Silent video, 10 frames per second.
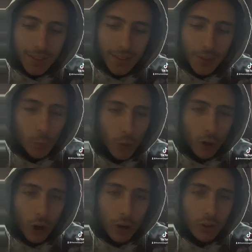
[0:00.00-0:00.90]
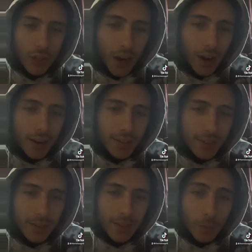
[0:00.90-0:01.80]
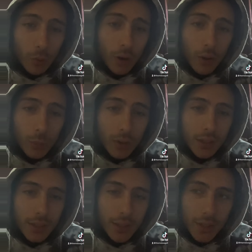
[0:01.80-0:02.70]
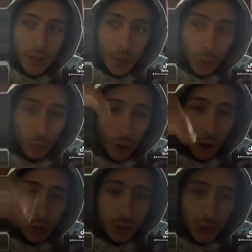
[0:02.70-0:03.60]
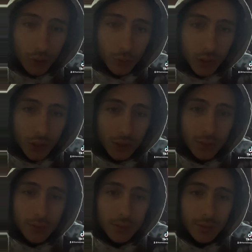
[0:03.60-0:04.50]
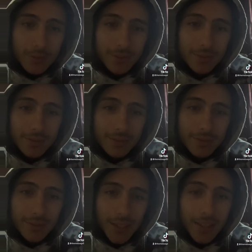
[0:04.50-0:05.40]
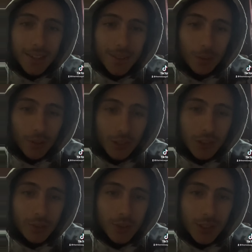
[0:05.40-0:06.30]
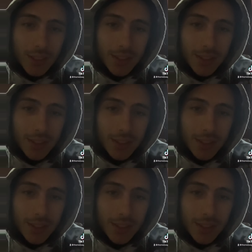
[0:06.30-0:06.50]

it's like we're all God, like we're all one, we're all Zeus, right? We're all Zeus